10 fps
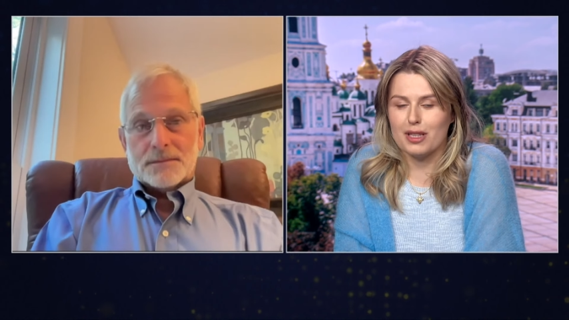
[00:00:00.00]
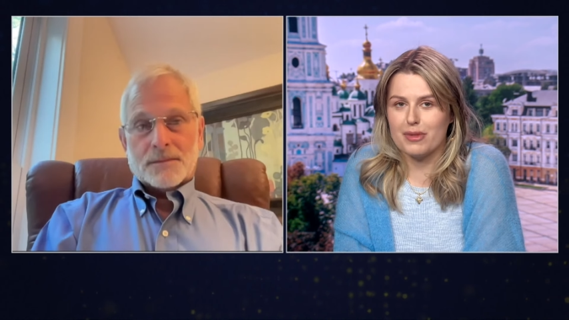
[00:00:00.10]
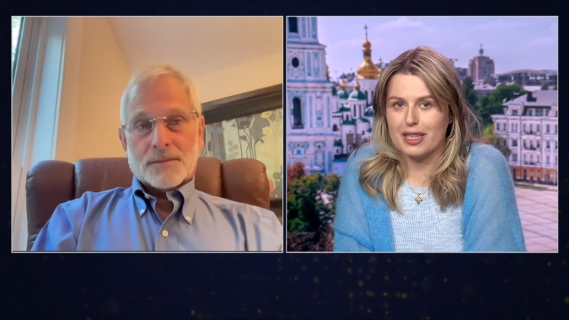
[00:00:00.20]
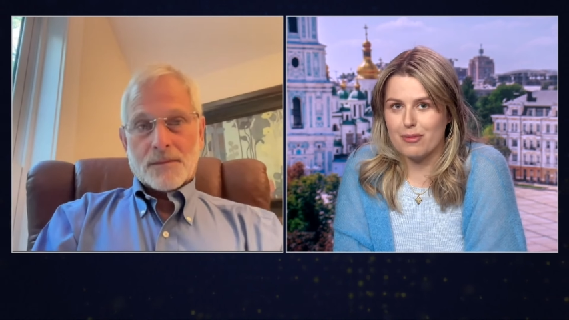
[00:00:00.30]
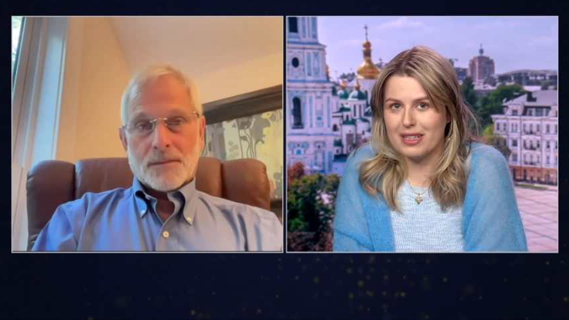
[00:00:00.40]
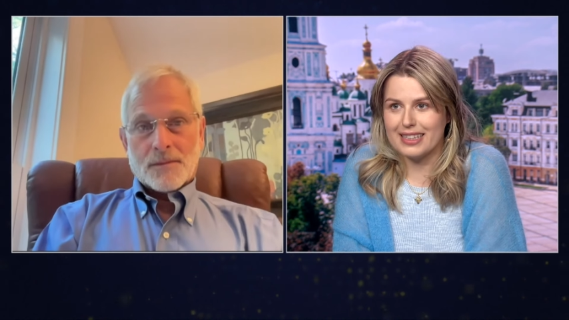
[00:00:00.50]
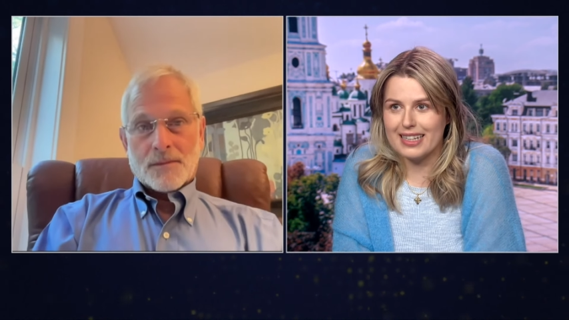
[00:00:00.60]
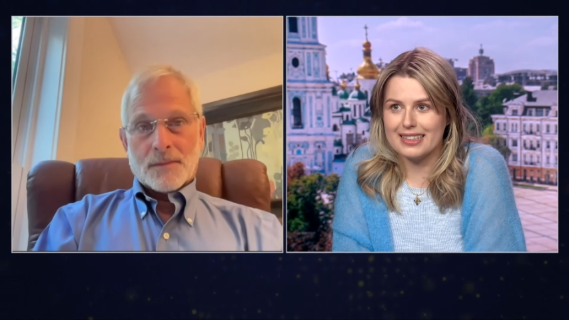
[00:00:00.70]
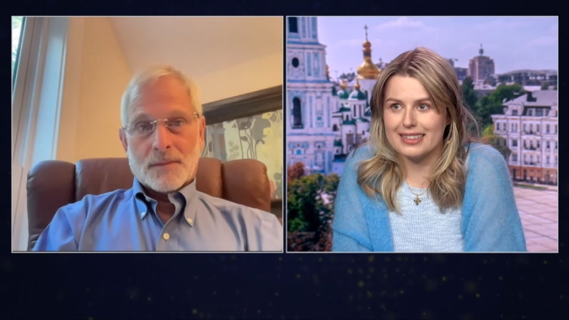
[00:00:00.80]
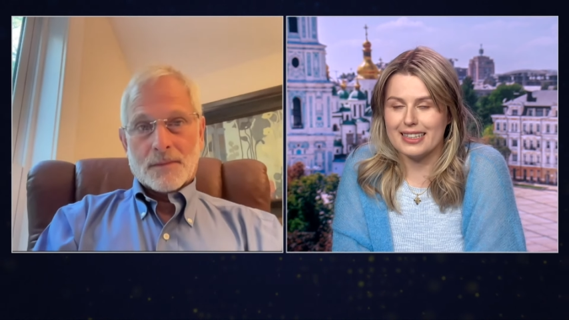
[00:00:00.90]
Speaker 1: becoming the
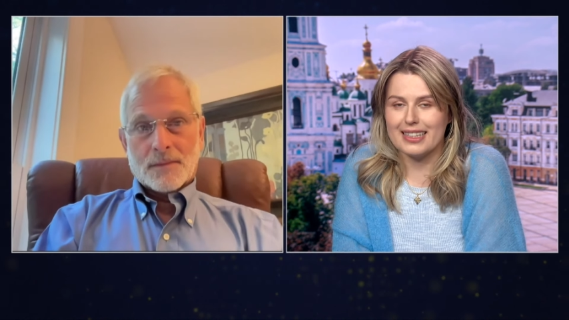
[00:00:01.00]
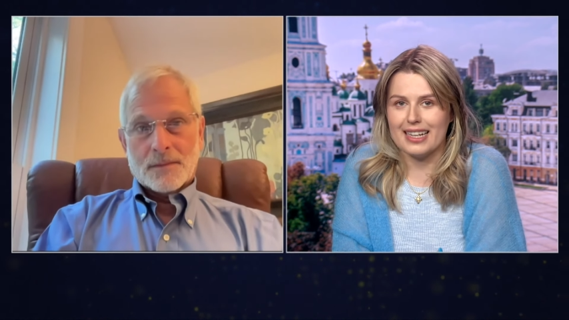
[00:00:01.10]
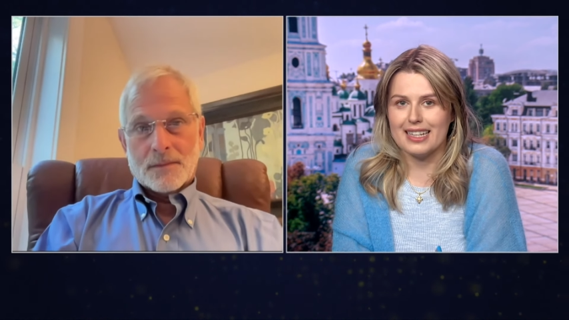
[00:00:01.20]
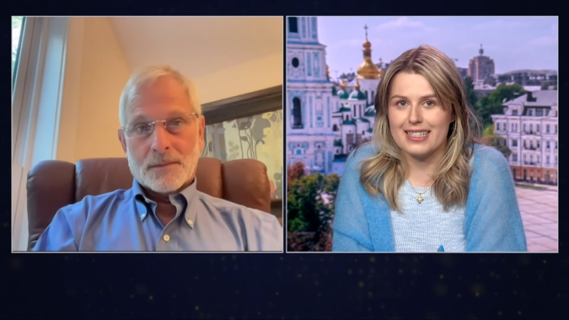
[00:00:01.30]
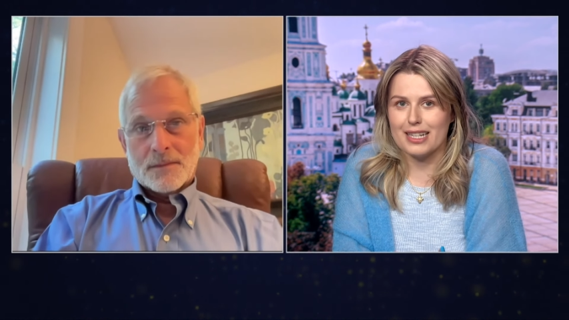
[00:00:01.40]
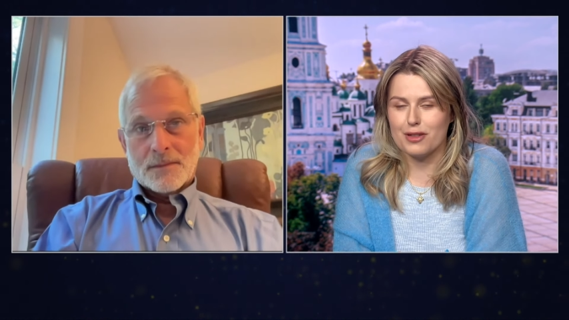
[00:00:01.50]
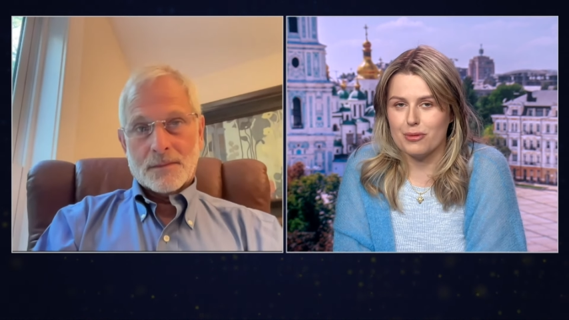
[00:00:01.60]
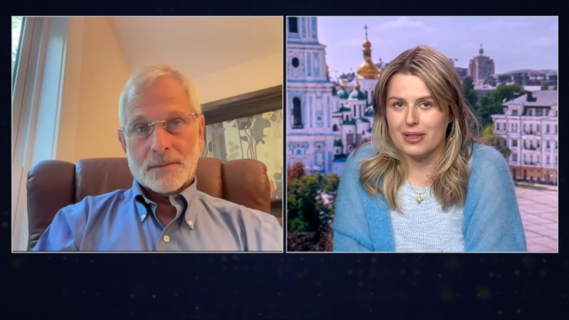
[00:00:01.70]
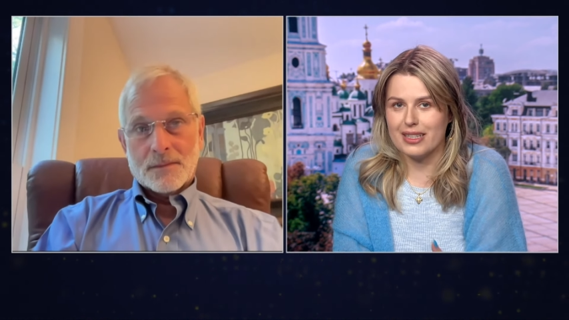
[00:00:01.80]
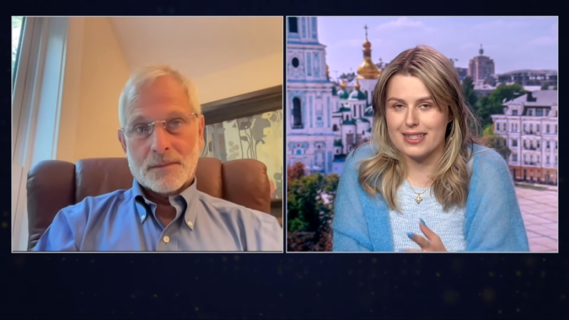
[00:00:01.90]
candidate, and
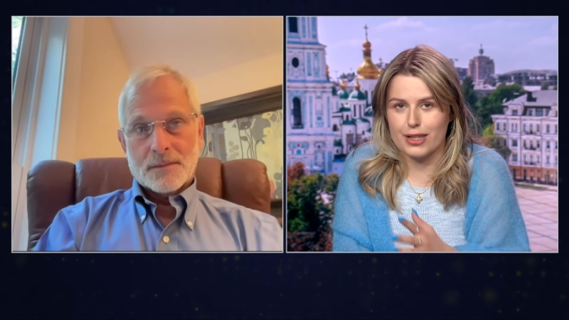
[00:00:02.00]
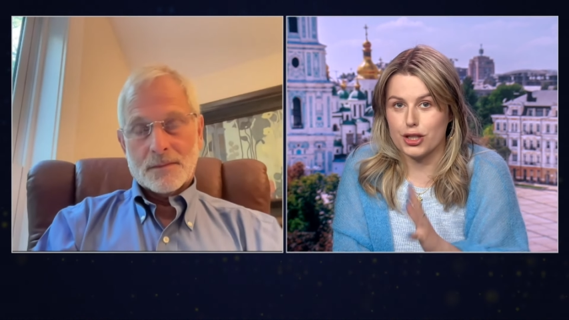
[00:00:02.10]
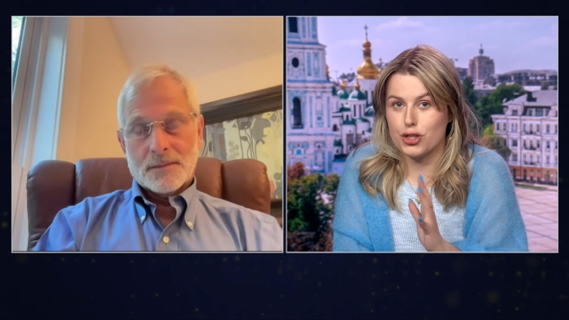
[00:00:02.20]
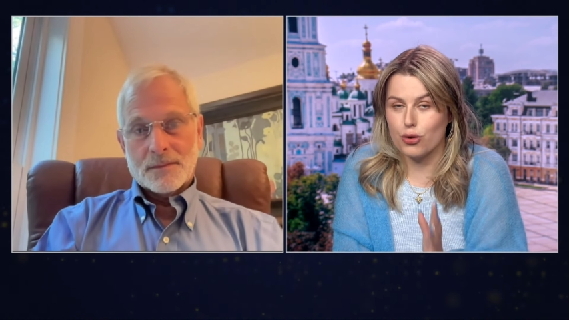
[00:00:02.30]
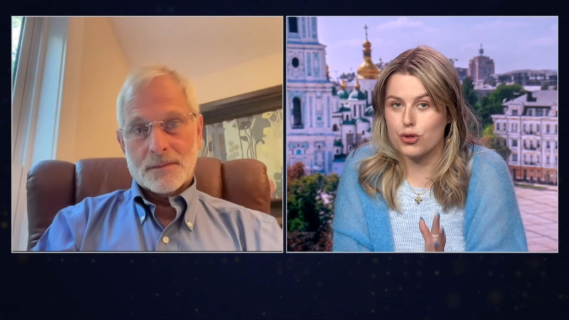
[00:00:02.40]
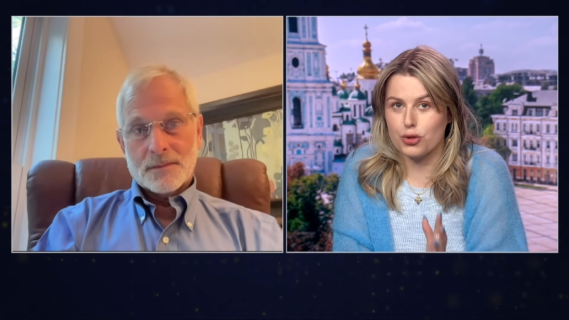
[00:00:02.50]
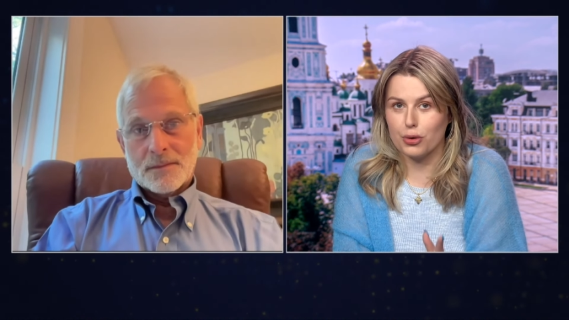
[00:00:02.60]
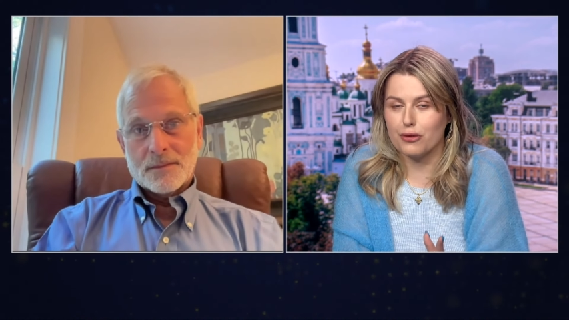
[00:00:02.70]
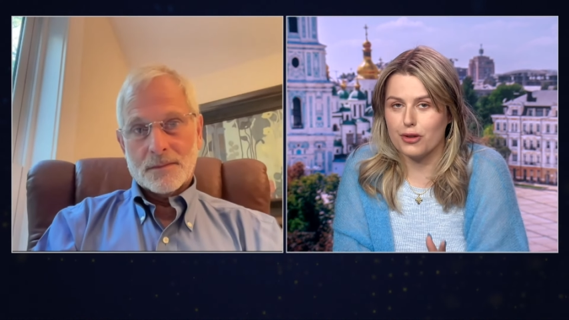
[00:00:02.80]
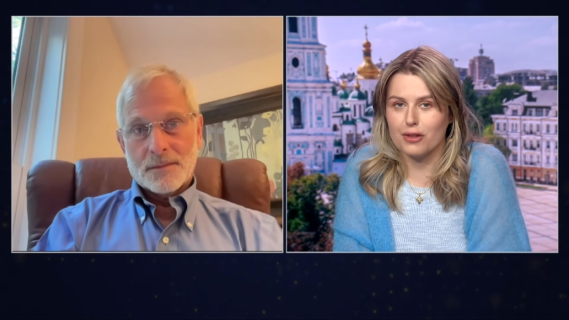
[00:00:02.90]
everyone is like so
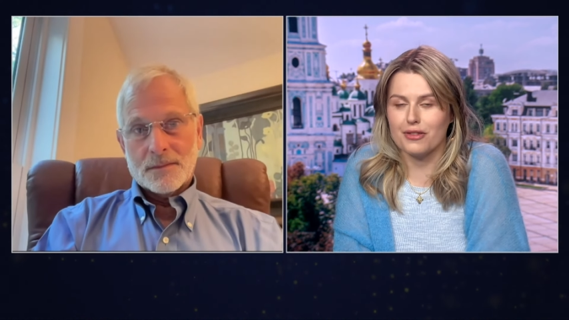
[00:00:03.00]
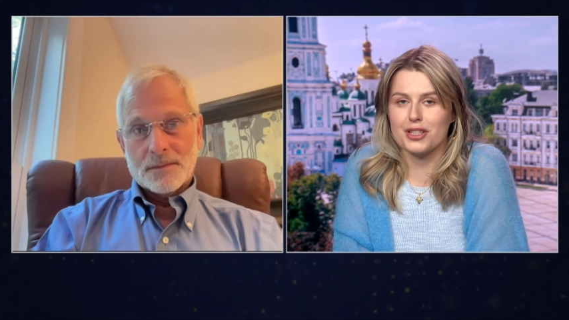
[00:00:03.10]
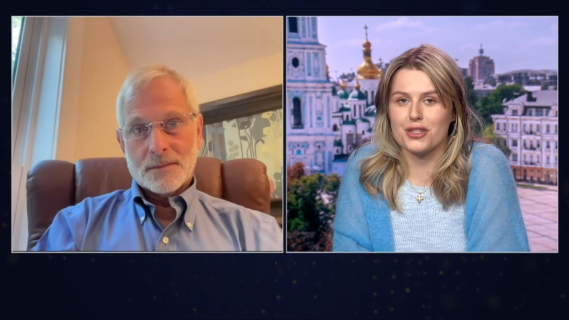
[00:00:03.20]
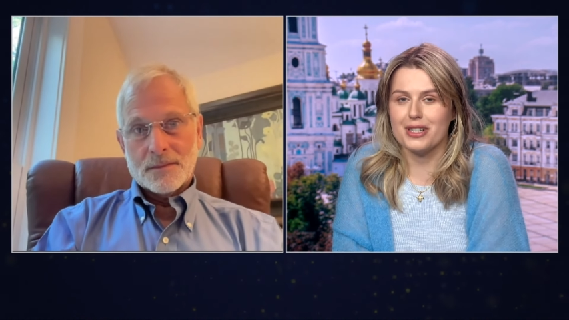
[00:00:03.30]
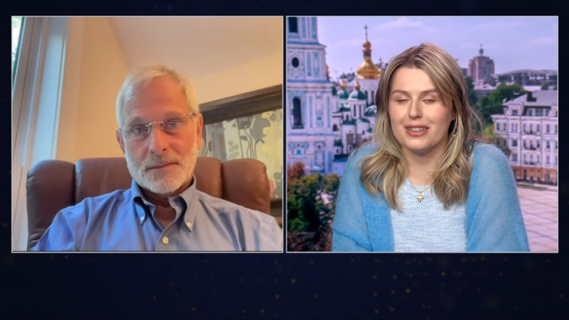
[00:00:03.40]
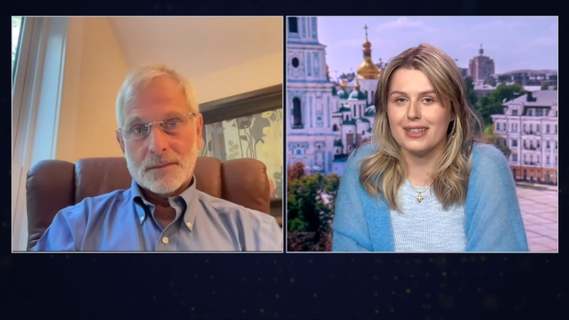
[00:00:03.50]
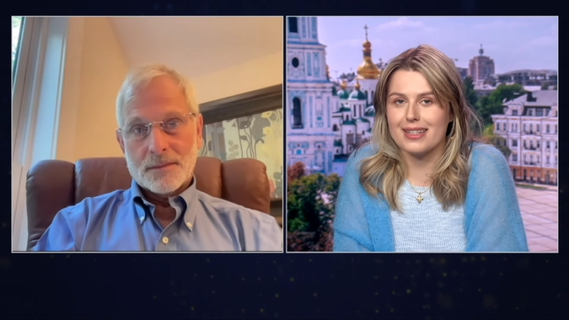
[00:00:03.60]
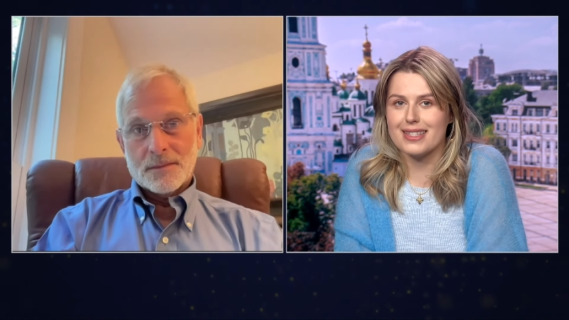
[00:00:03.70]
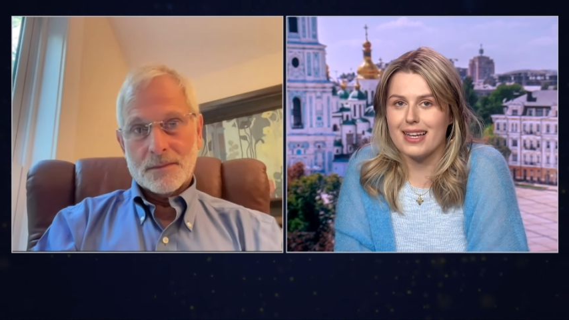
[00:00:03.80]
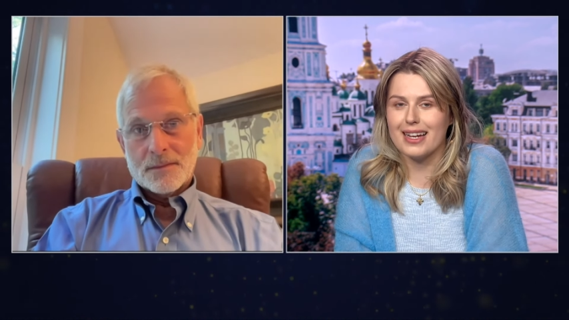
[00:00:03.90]
sure of her victory on
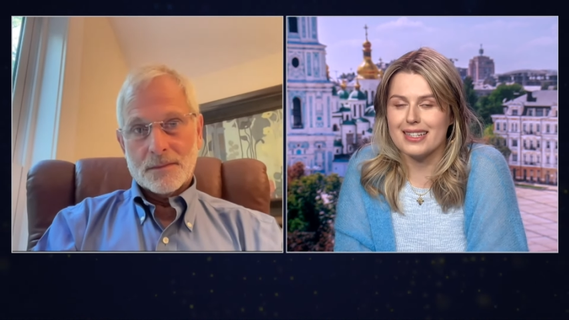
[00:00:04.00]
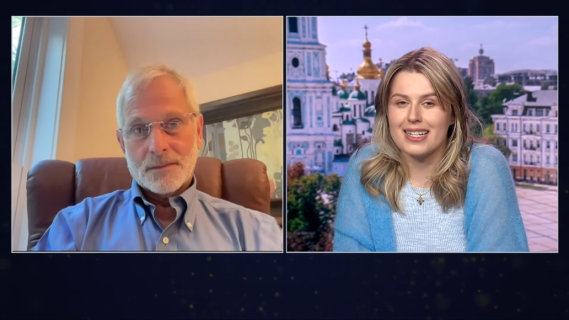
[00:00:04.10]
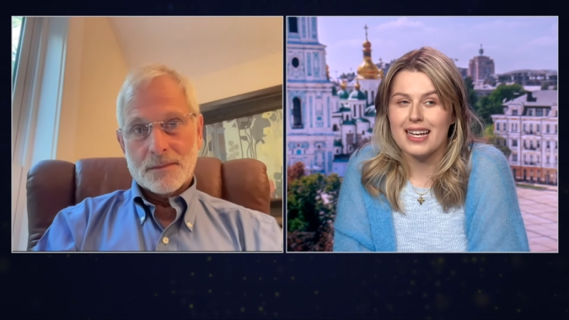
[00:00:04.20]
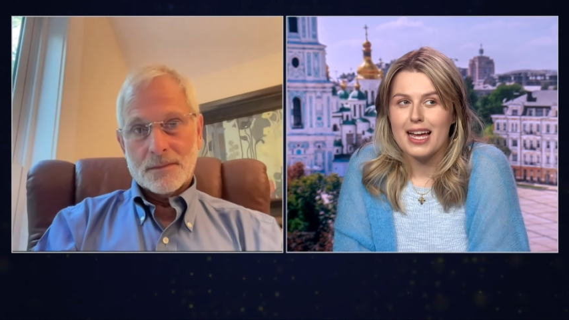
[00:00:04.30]
that side.